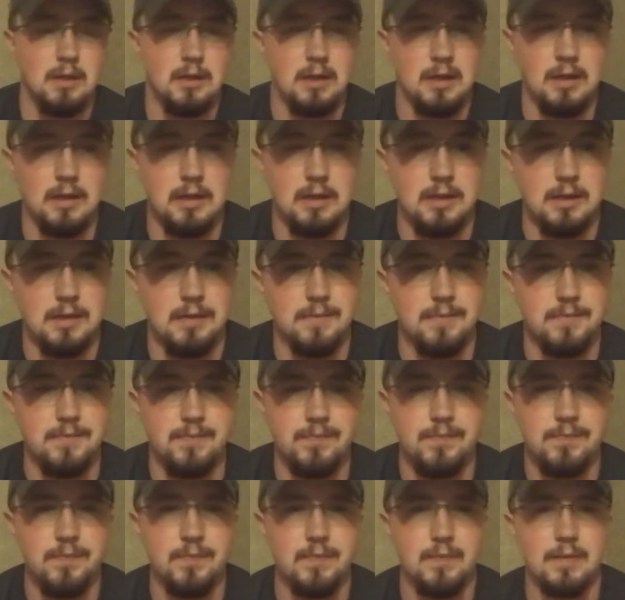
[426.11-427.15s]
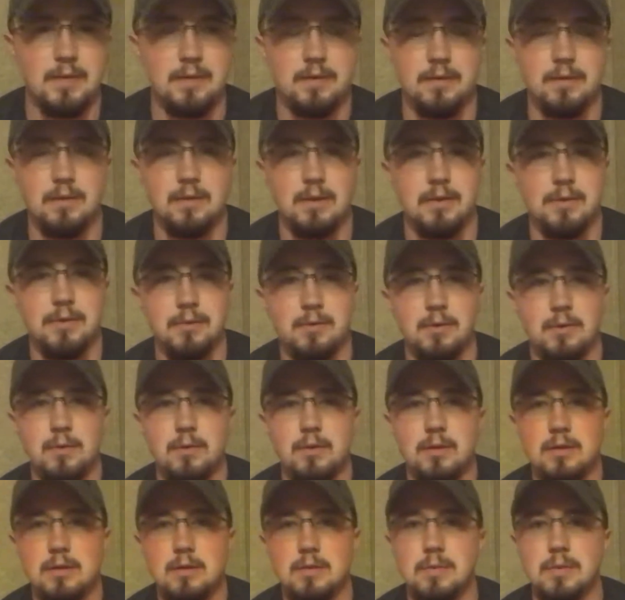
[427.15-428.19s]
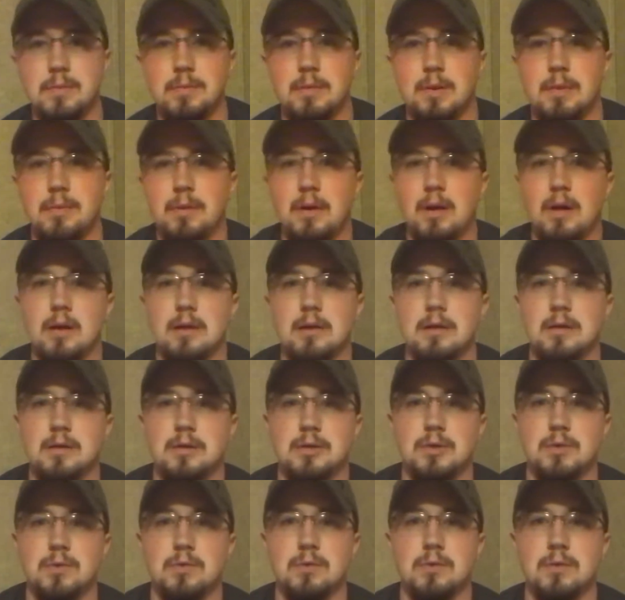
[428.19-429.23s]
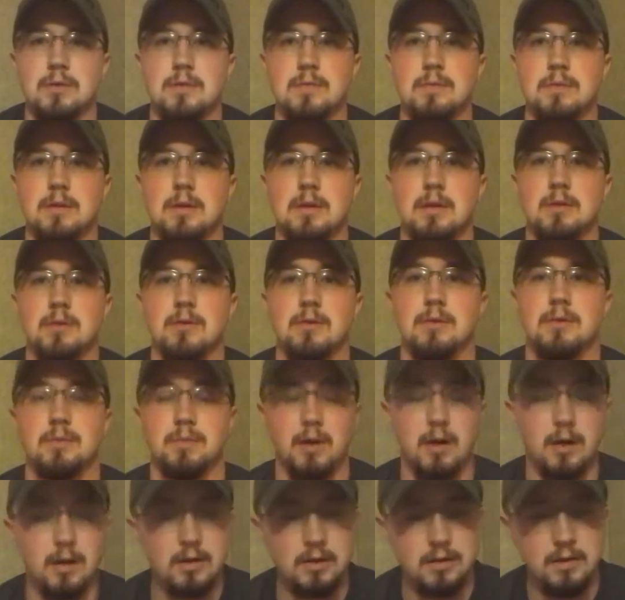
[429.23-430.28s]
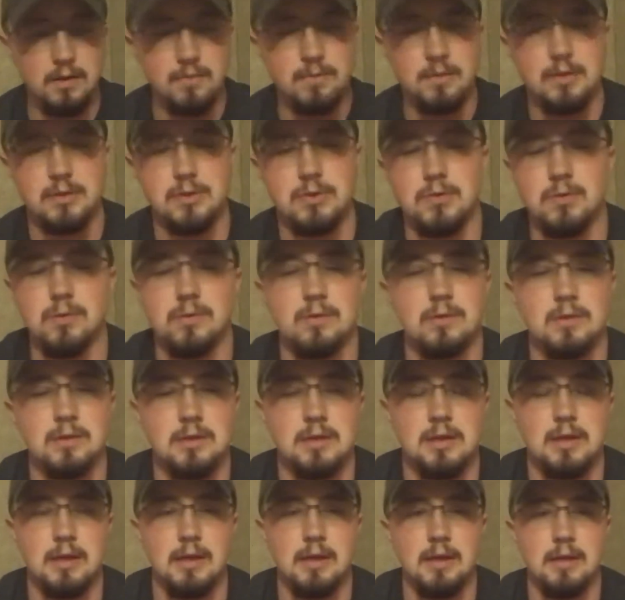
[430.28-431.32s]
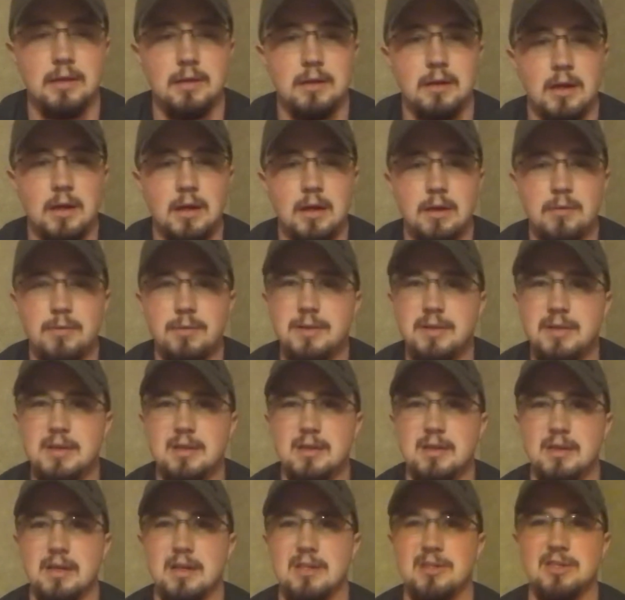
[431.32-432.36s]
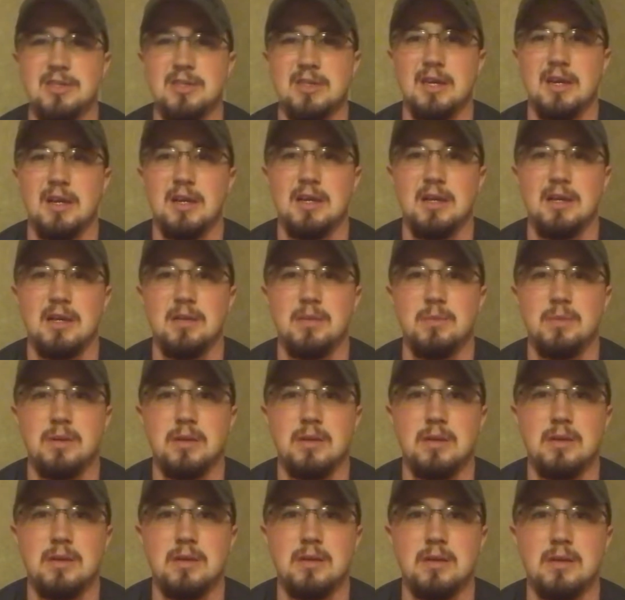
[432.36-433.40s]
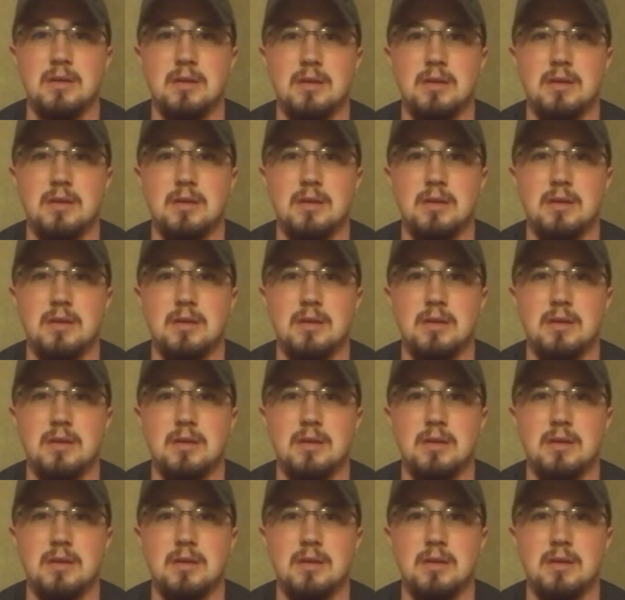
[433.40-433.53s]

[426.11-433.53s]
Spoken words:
I throw one in my pocket shorts or the pocket of my shorts, and pretend like I just got out of bed.